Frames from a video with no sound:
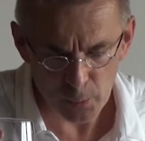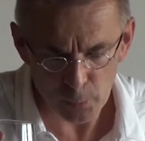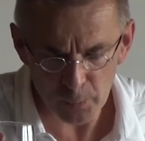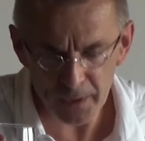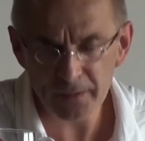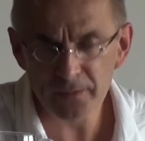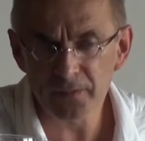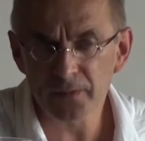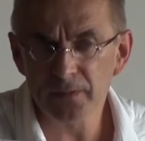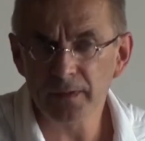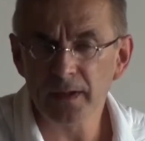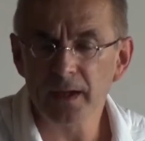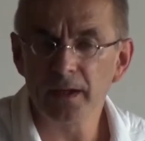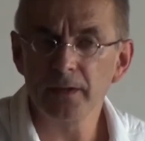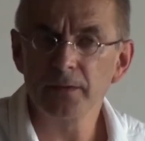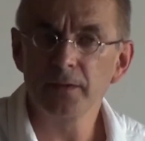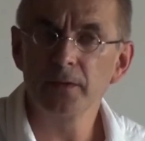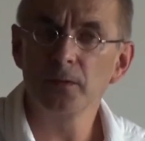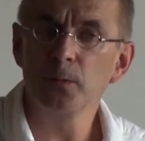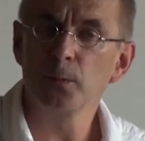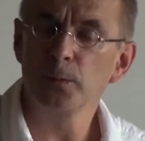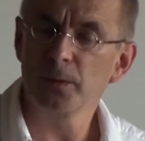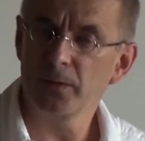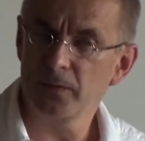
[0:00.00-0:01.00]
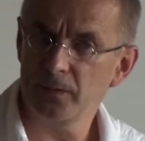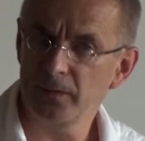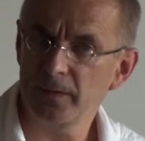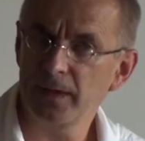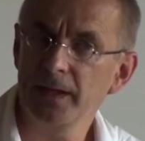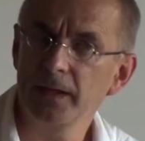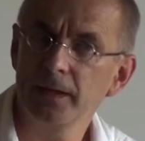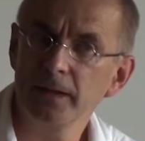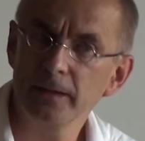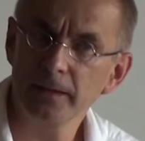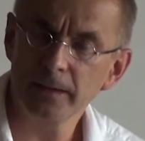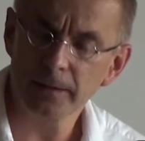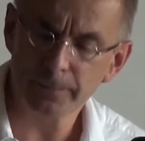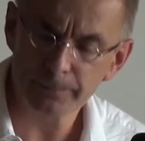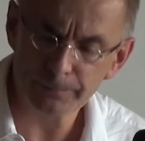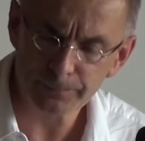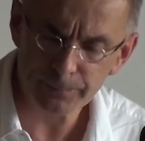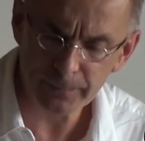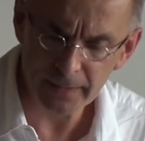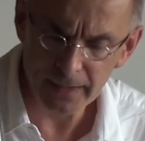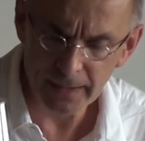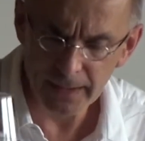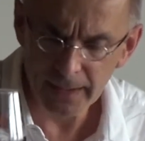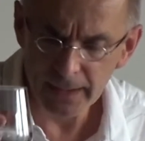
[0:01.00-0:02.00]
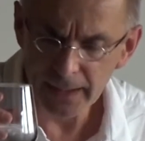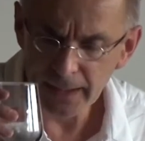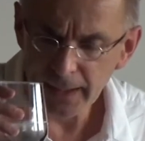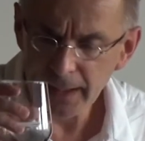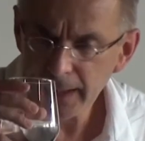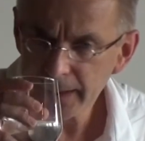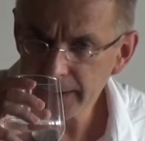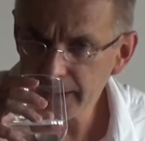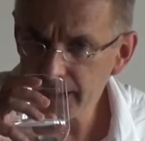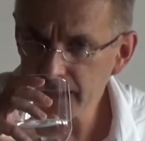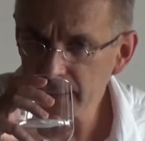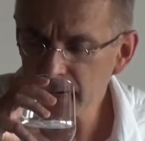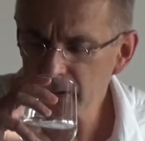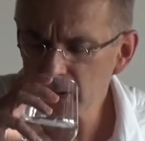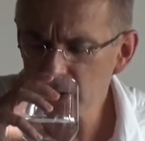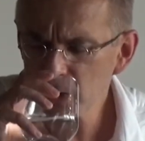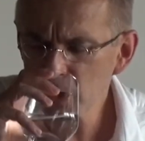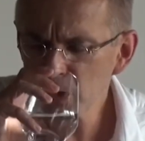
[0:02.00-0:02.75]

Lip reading: had started with saying that